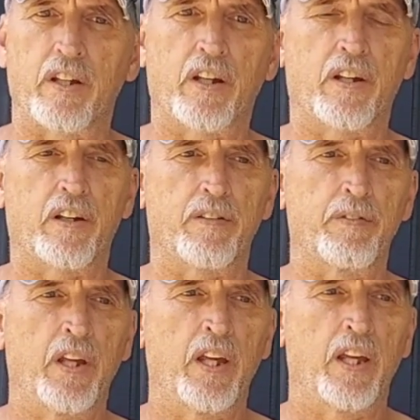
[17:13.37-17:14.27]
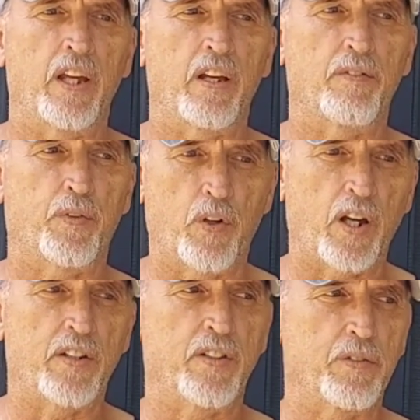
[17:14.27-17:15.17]
For
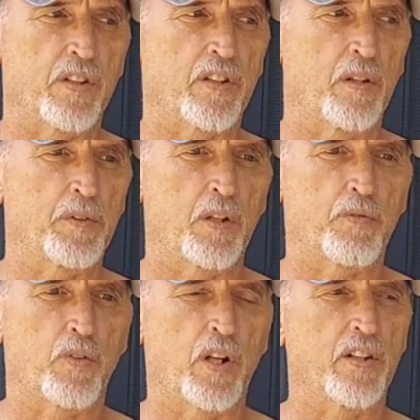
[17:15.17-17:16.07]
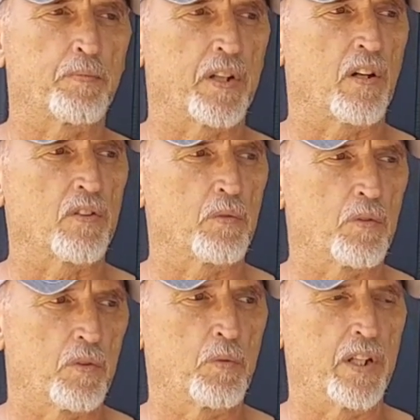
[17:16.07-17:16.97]
us, it's a thumbs up for us because
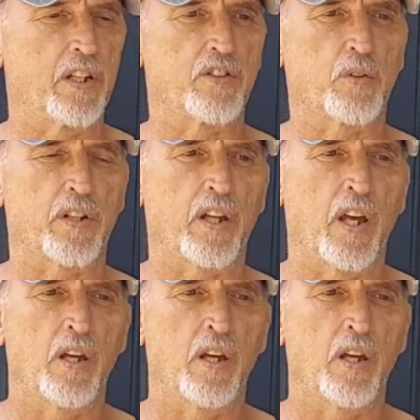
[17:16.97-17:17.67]
we enjoyed it.